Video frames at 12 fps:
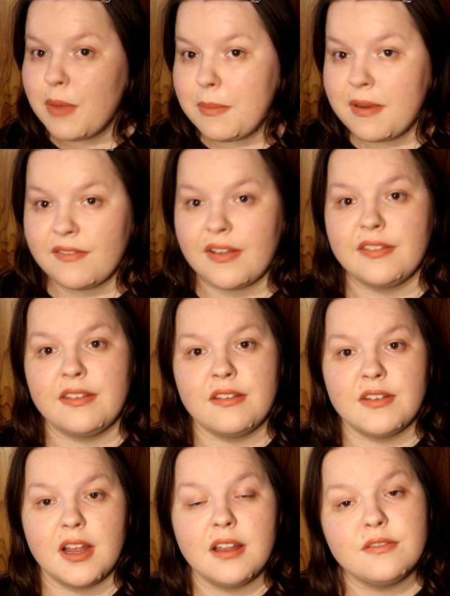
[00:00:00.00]
Maybe if I
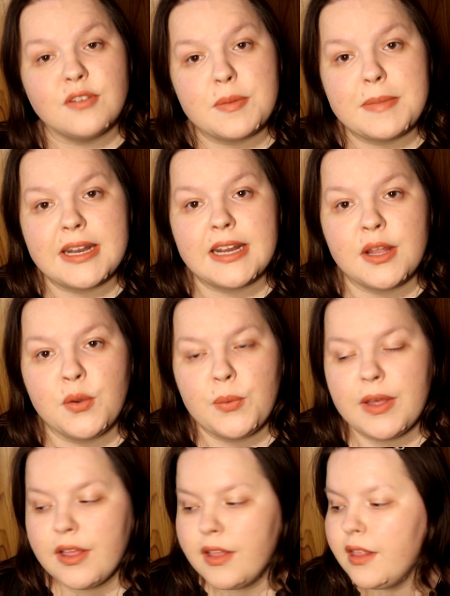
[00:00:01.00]
leave it on for a minute it
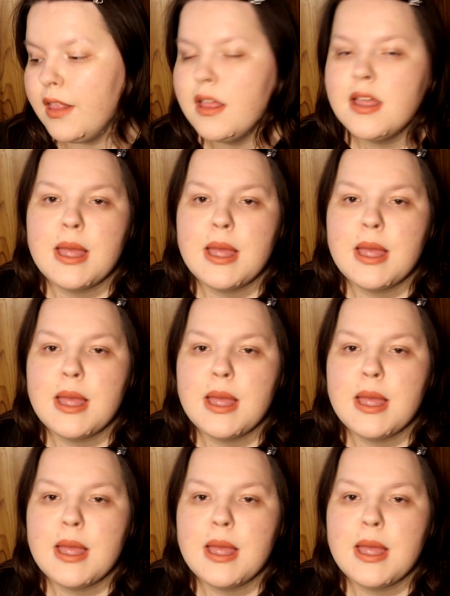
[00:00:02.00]
will.